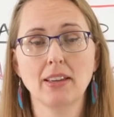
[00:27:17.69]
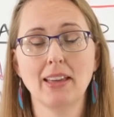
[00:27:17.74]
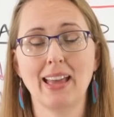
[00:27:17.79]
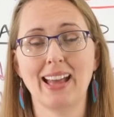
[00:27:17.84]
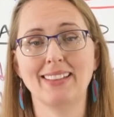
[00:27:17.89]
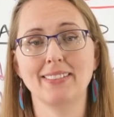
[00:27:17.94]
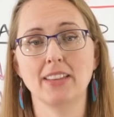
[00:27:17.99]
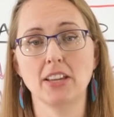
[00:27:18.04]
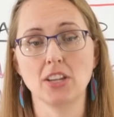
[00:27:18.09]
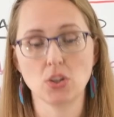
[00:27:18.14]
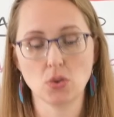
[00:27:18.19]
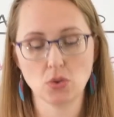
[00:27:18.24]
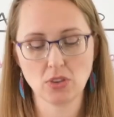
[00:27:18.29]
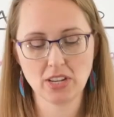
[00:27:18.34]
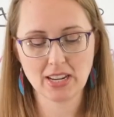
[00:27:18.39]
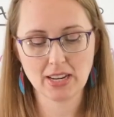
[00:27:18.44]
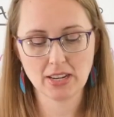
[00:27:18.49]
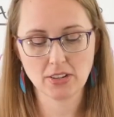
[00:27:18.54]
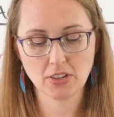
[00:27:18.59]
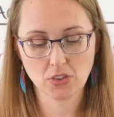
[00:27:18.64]
and that you
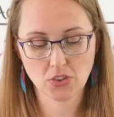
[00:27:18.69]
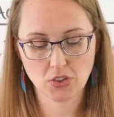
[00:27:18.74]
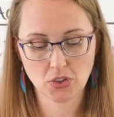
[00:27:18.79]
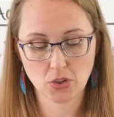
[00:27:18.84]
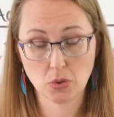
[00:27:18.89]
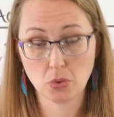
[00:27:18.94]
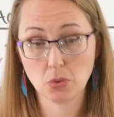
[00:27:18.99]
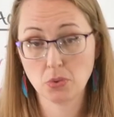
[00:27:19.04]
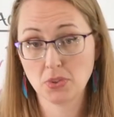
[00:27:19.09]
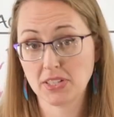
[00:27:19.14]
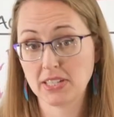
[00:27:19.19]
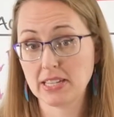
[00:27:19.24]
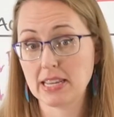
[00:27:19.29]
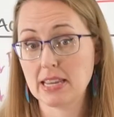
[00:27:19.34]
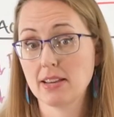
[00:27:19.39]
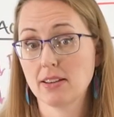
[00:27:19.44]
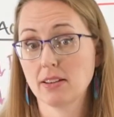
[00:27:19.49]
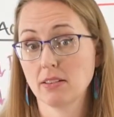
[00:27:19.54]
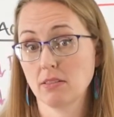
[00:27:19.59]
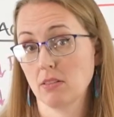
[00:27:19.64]
need to
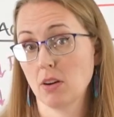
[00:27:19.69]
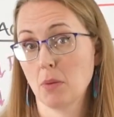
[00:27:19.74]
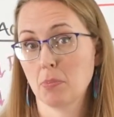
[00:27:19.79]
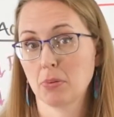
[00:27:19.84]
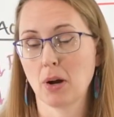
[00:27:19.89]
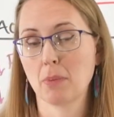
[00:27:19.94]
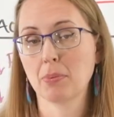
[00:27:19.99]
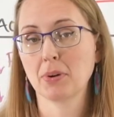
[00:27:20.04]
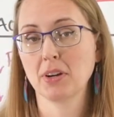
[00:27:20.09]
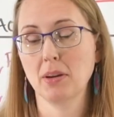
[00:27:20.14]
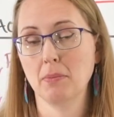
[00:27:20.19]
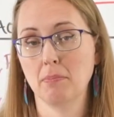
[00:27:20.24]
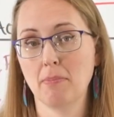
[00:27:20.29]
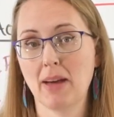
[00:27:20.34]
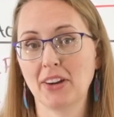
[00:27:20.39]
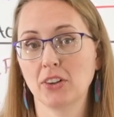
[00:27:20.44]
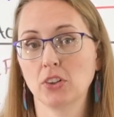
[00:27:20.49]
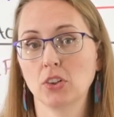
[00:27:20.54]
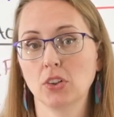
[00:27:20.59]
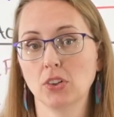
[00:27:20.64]
seek appropriate
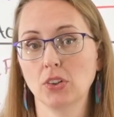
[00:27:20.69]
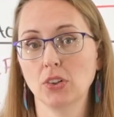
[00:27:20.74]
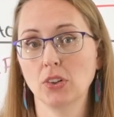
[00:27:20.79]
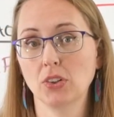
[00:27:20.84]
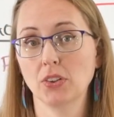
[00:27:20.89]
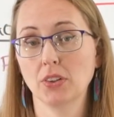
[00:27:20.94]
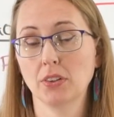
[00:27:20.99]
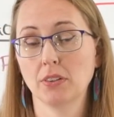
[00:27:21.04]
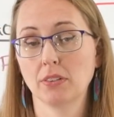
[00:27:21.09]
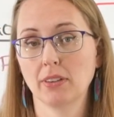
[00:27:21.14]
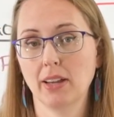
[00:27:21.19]
medical,